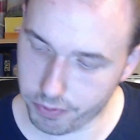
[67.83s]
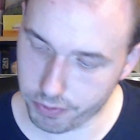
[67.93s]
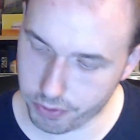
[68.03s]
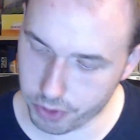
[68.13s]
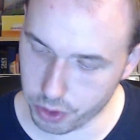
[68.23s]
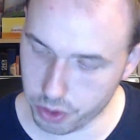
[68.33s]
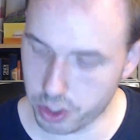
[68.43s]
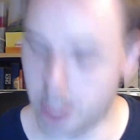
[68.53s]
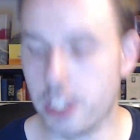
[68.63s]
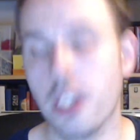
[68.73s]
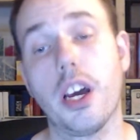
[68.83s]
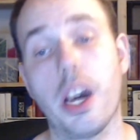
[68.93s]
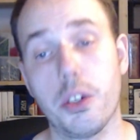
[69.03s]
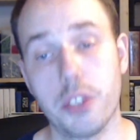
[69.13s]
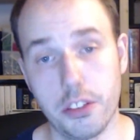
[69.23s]
do you need?
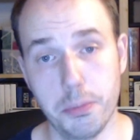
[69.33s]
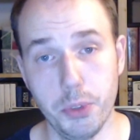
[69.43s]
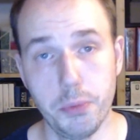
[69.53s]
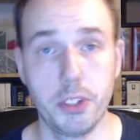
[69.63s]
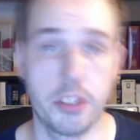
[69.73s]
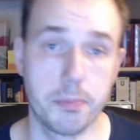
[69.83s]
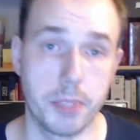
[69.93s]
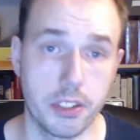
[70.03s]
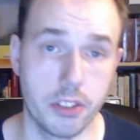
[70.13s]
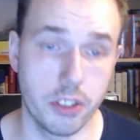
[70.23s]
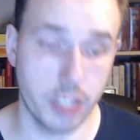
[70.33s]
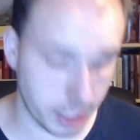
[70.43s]
How does movement templates look like?